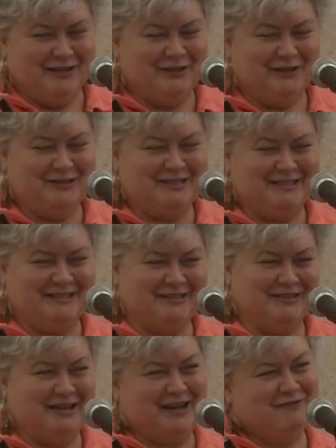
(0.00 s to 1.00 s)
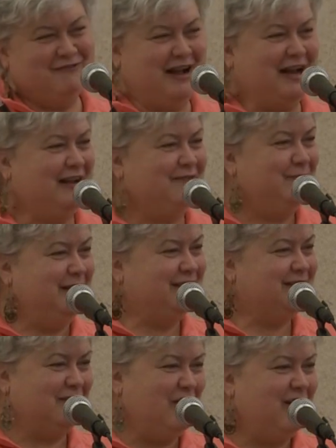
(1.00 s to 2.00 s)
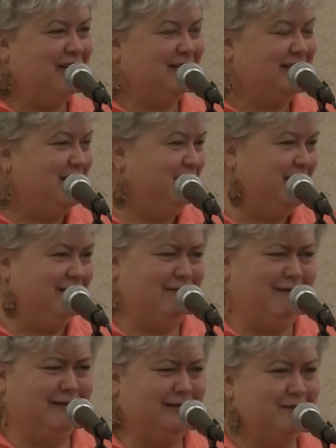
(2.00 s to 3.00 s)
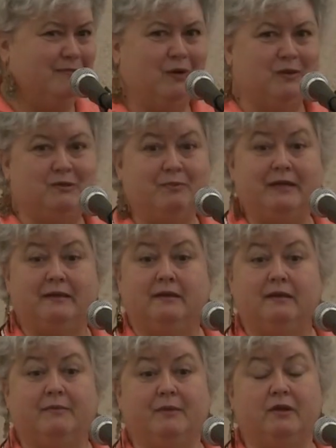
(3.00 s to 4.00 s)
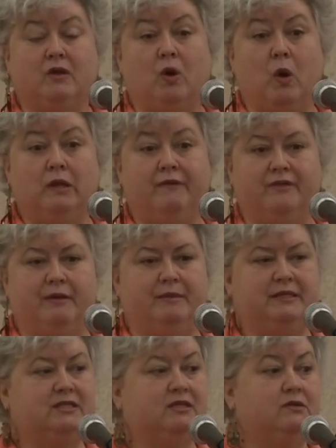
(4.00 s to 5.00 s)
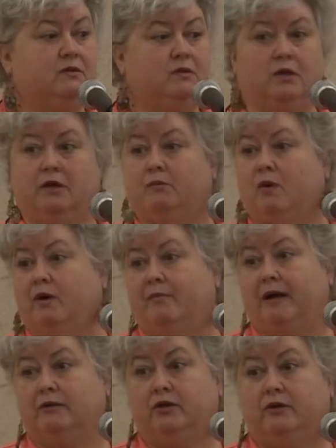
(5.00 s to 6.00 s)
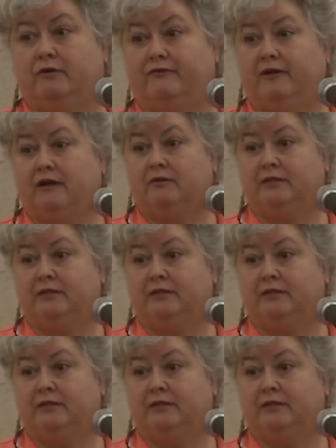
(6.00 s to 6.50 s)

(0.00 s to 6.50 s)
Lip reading: Usually they're like 5 minutes long, 10-minute long at the most, but the goal of them is to learn more about your fellow